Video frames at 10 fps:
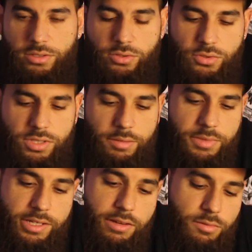to do
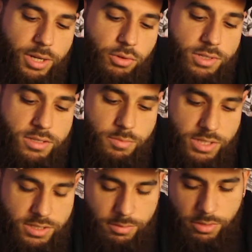something, everybody wants to
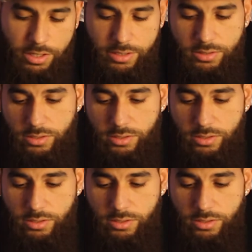be somebody.